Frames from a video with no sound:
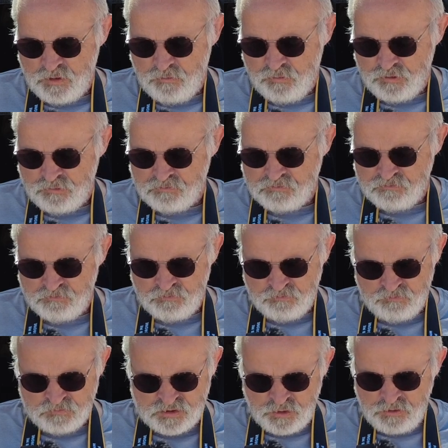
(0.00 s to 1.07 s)
I will
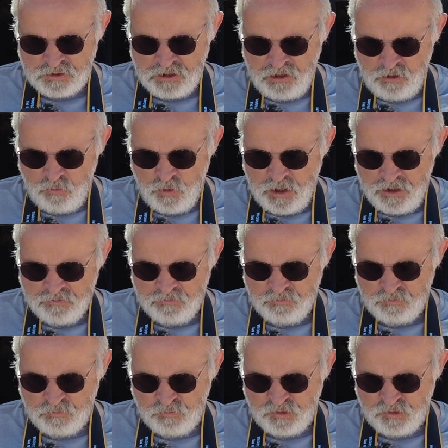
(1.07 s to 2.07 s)
do another one